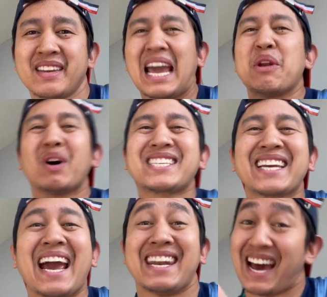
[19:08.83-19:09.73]
And once
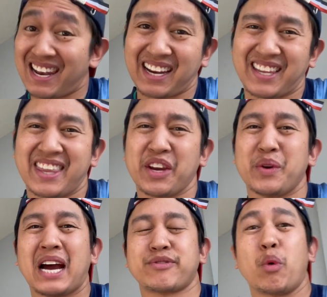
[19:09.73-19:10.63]
again, I'd like to thank you
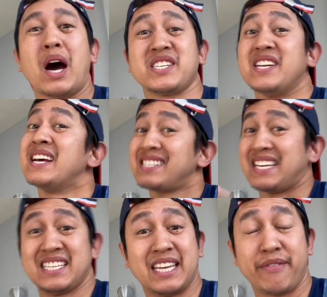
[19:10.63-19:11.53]
guys for watching.
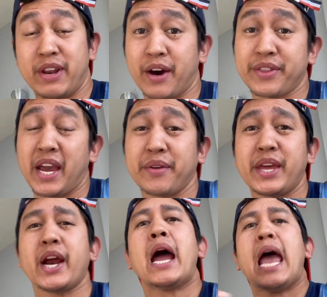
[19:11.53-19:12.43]
Stay safe and healthy out
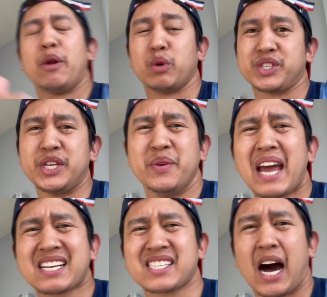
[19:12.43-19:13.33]
there, and we'll see you
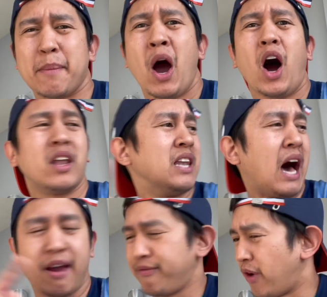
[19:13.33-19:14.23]
next time on
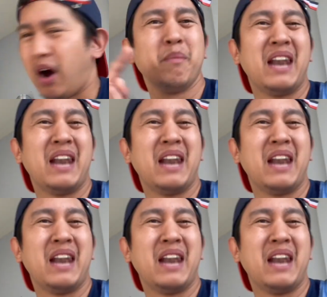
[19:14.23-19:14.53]
Live from